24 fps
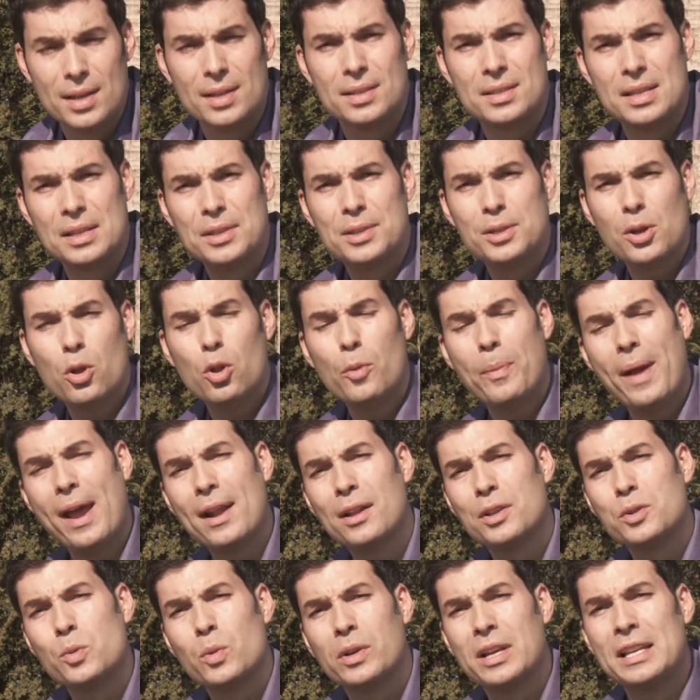Since solar
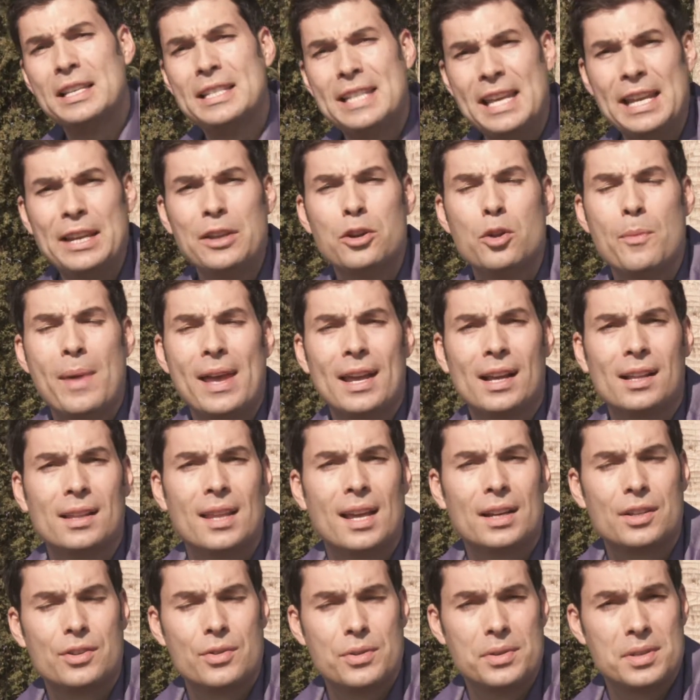panels will continue to make
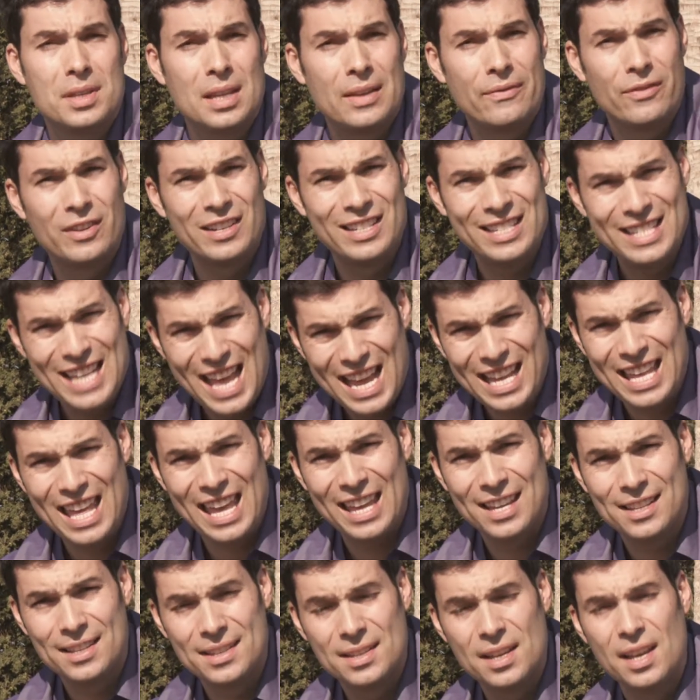electricity for
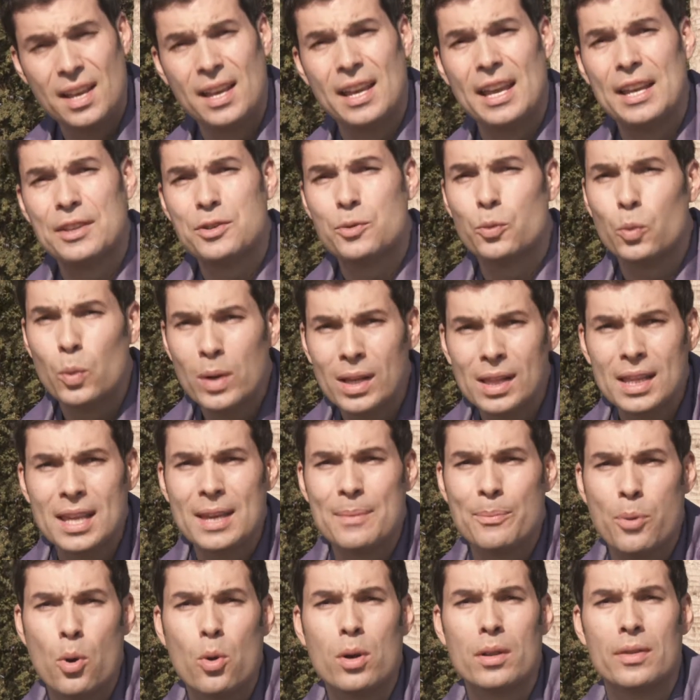decades, it's really
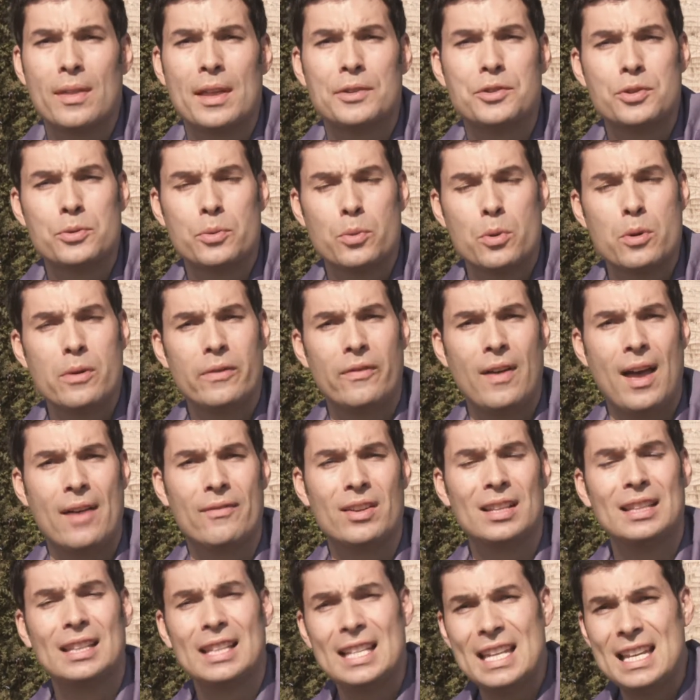important that your roof have
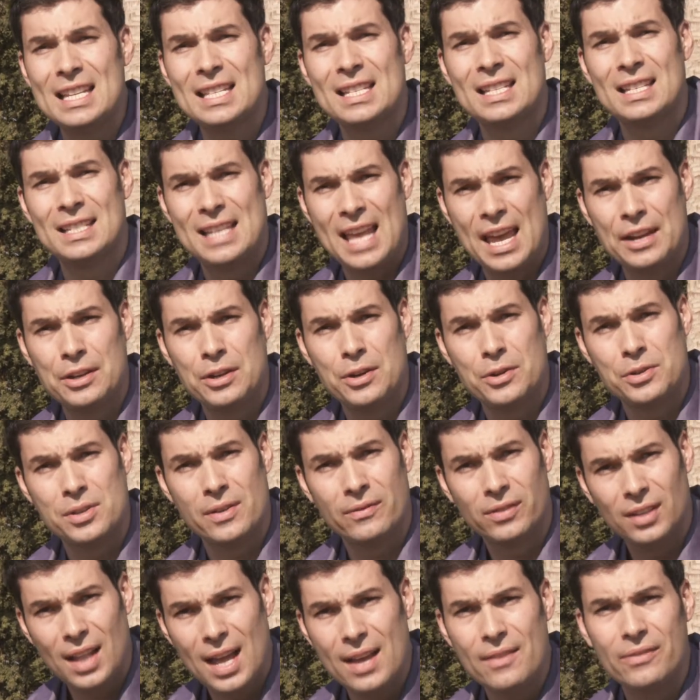at least 10 years
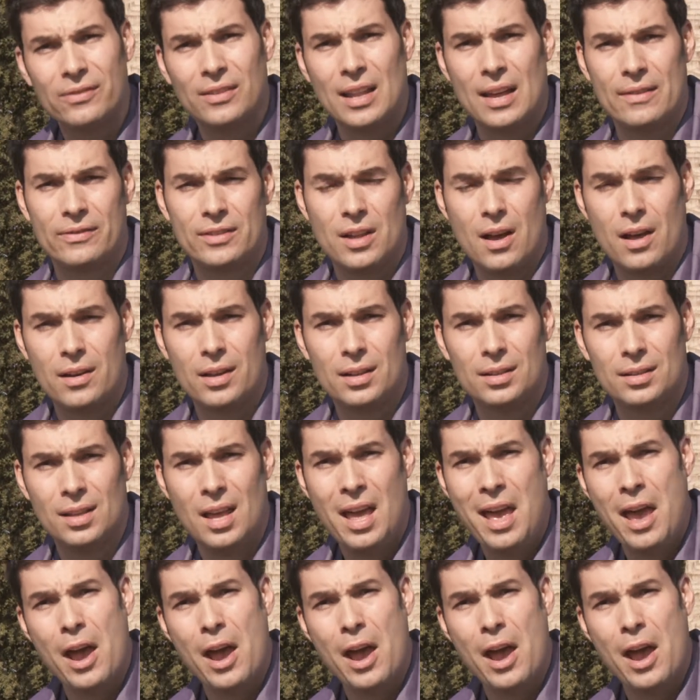of life left on it.